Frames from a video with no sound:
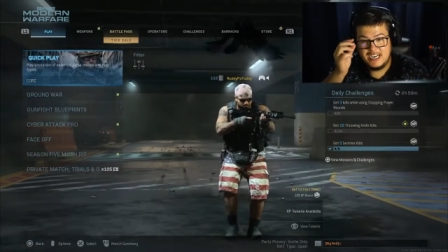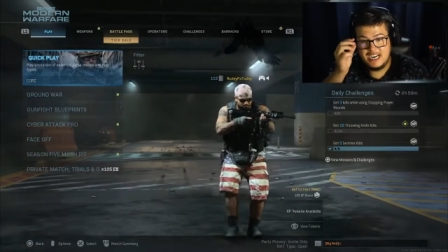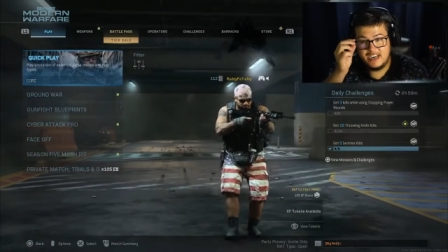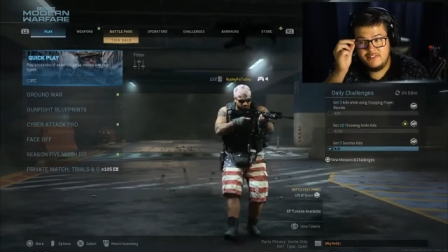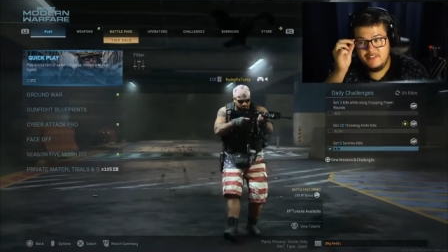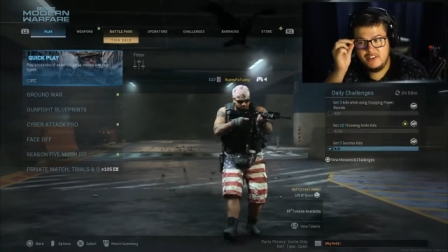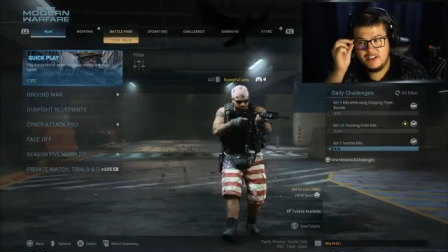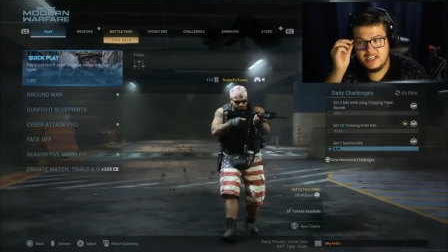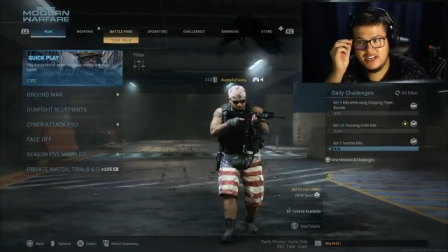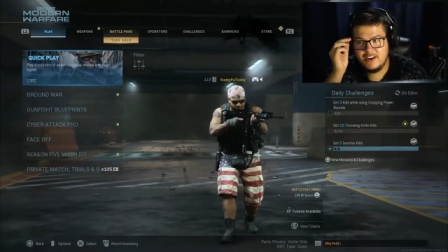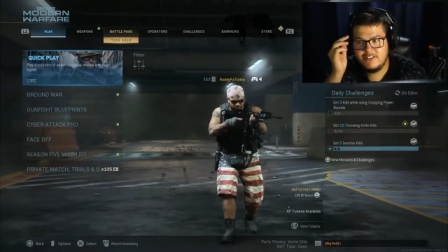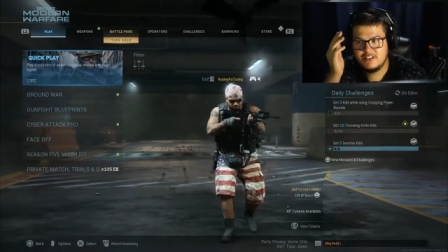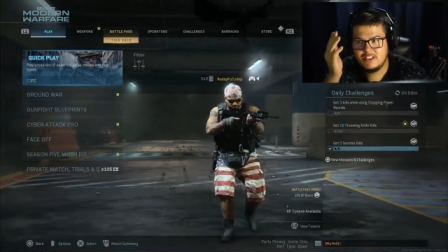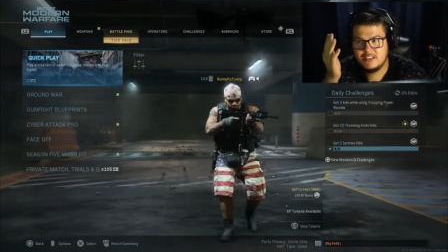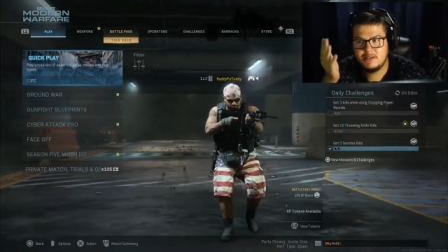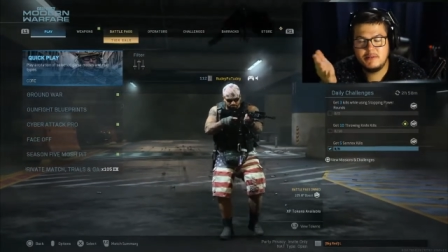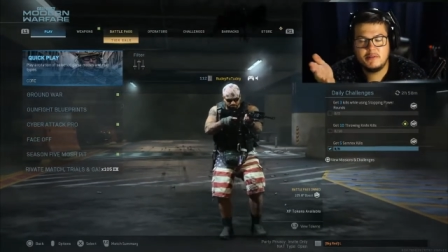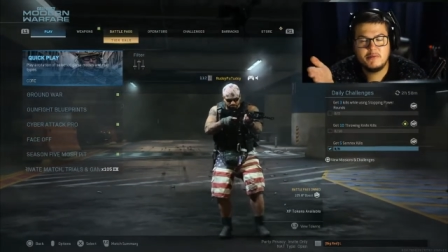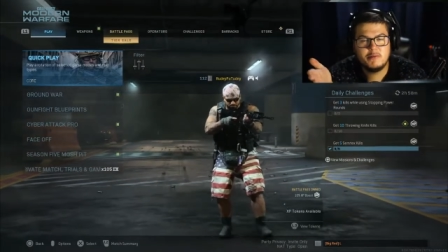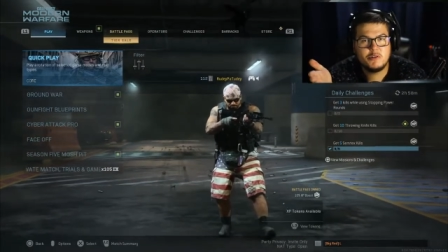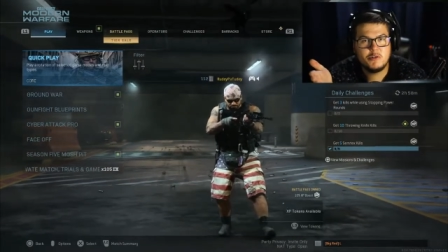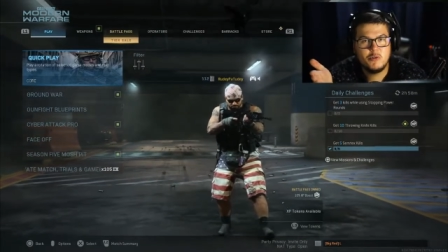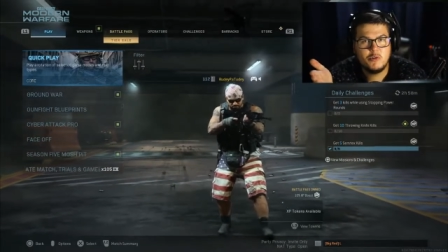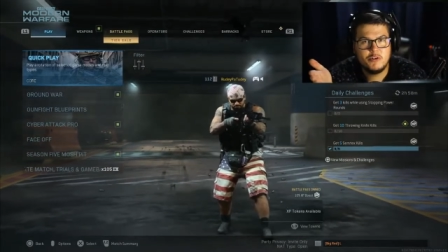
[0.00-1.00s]
I feel like every time
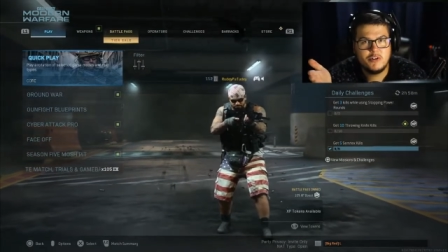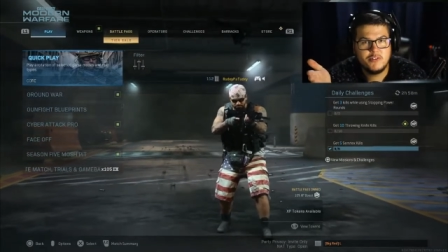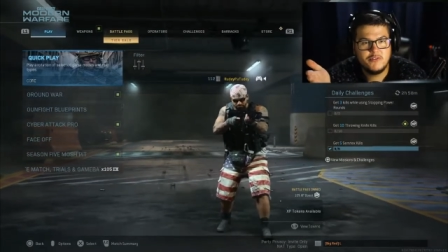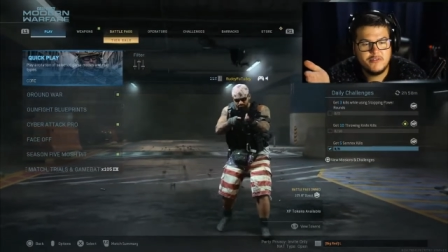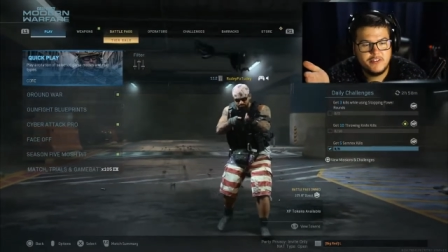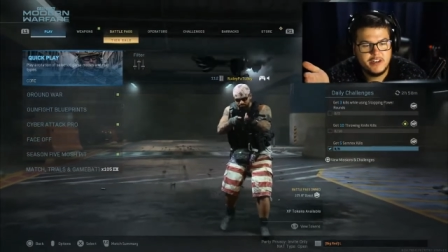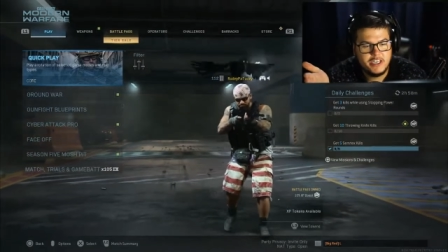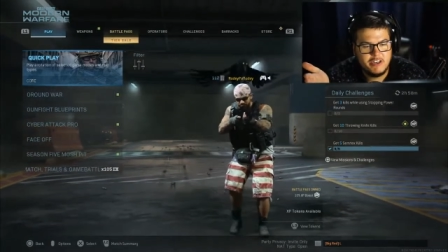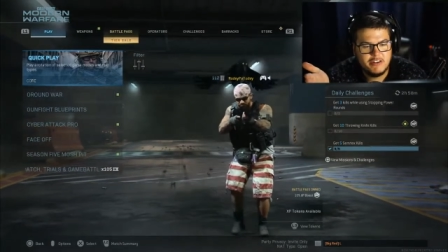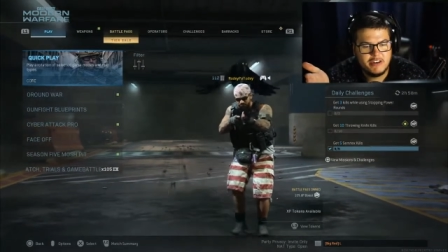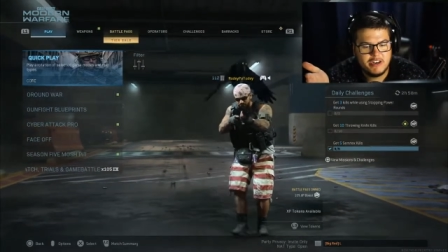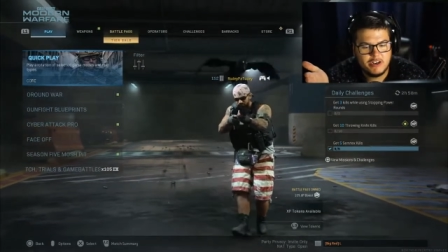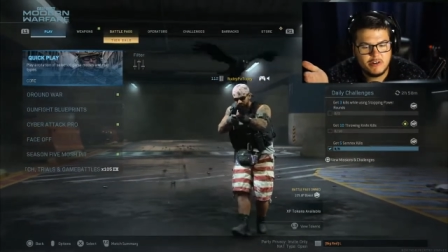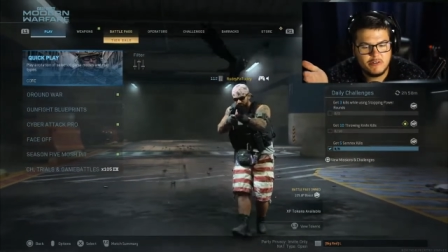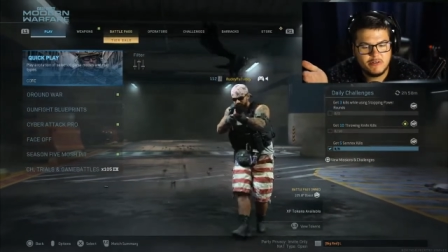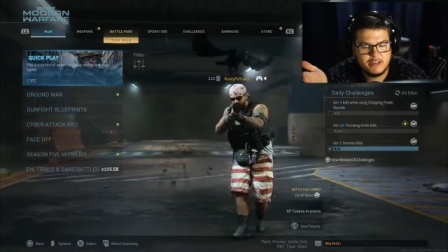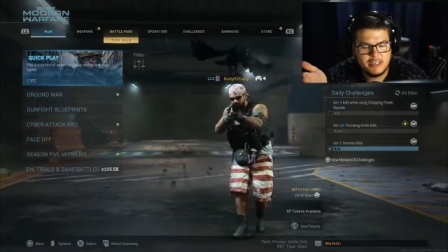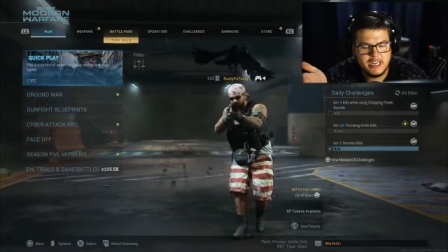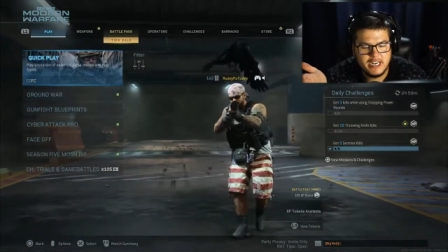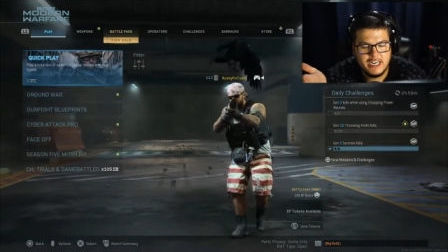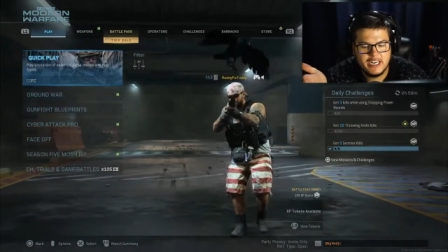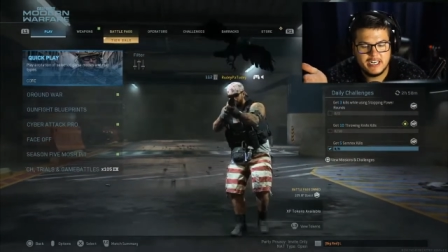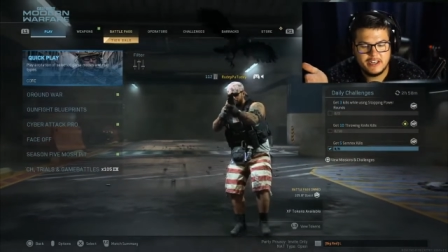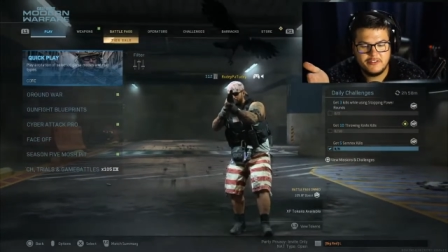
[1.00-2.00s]
I record a video, I go
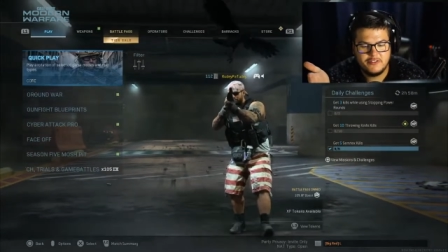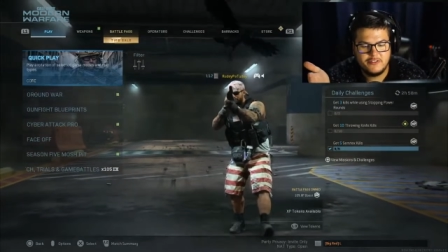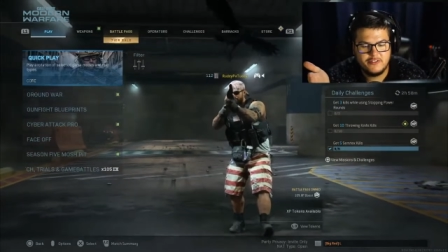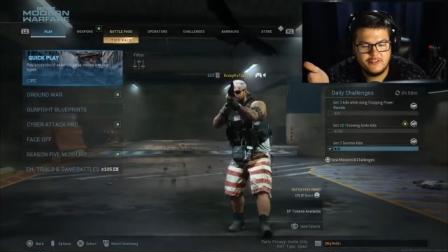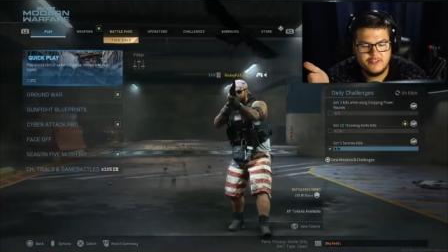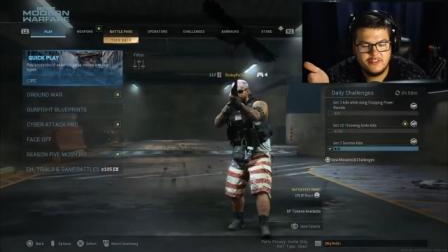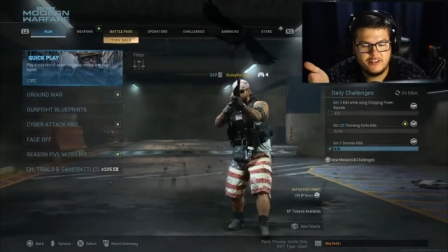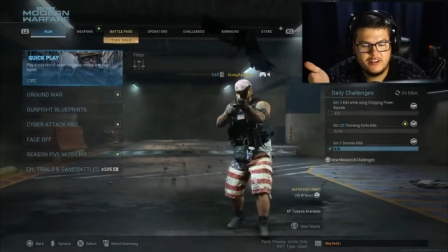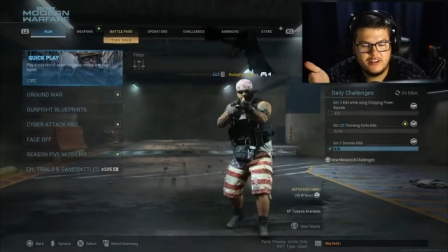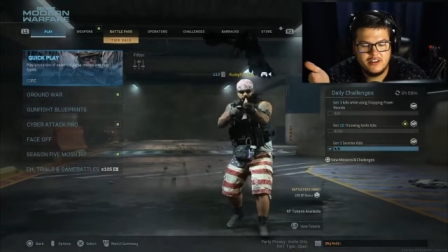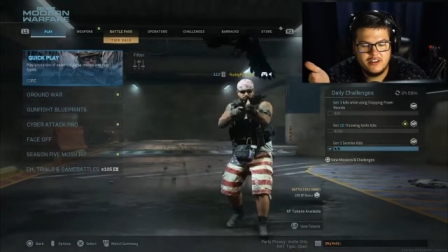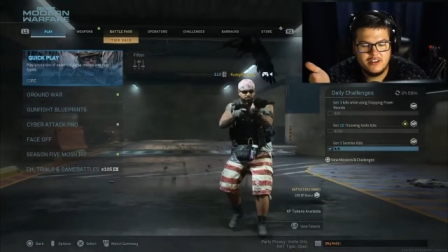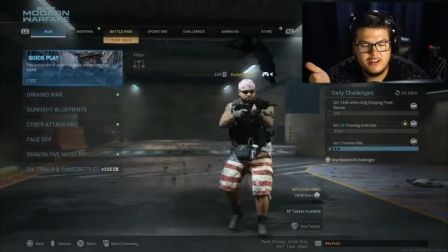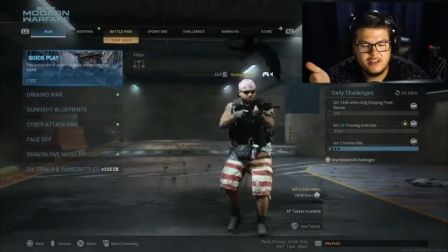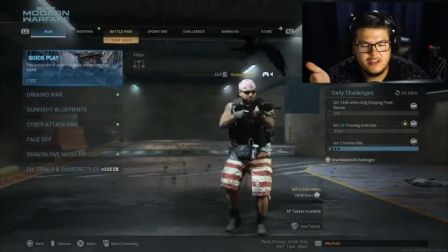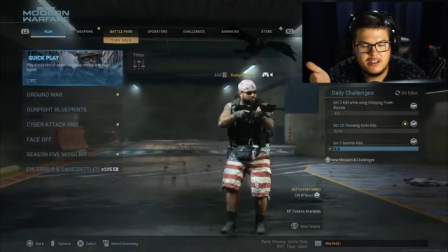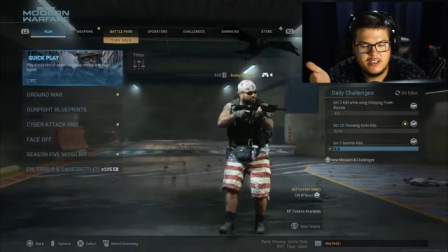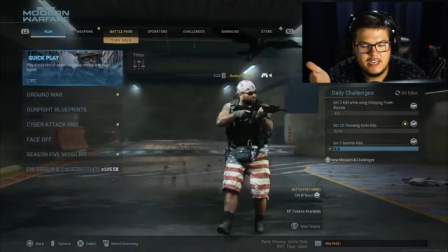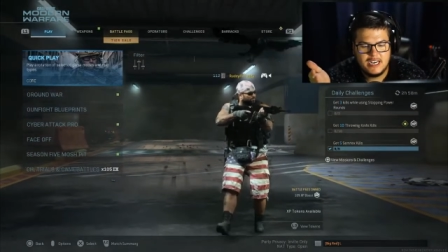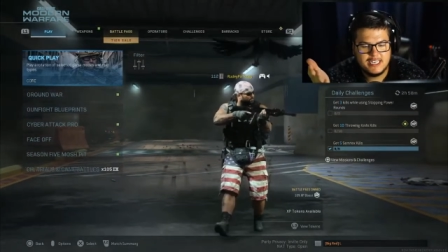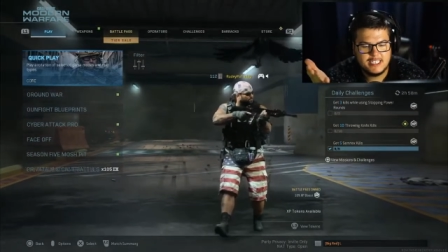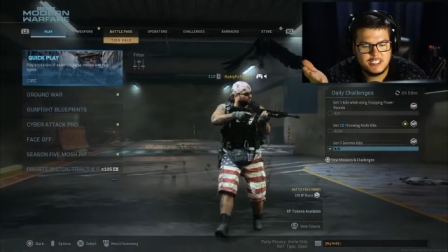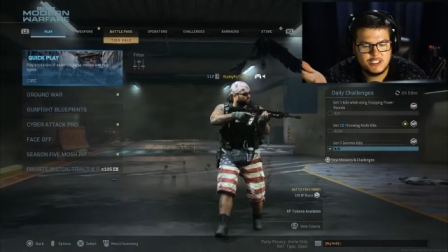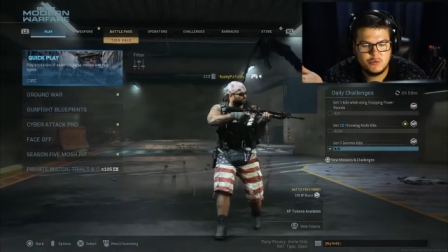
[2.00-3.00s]
negative.
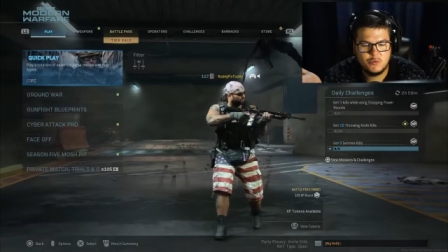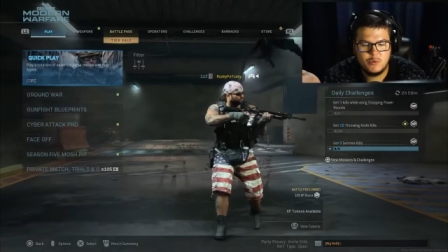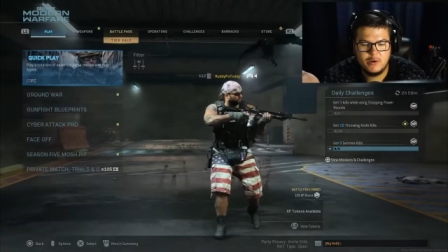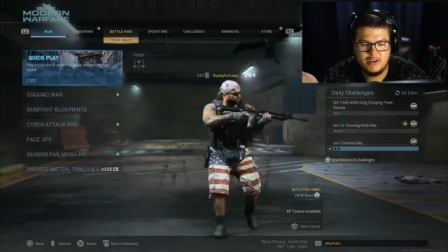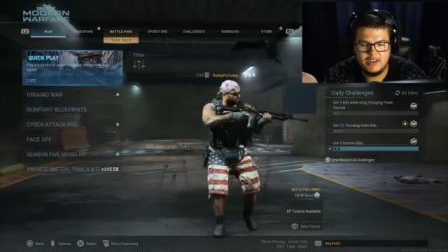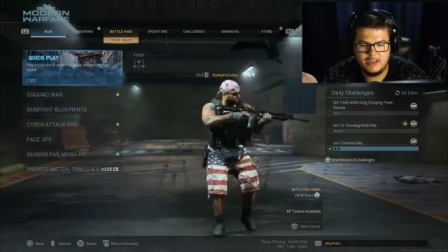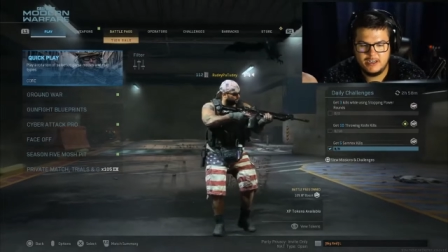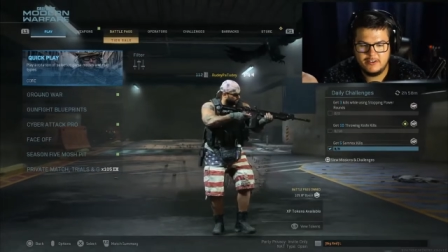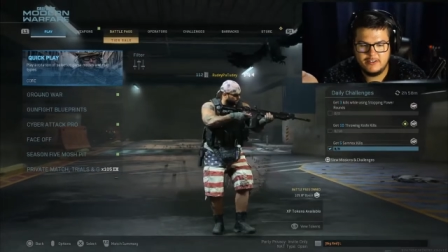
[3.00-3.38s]
I swear.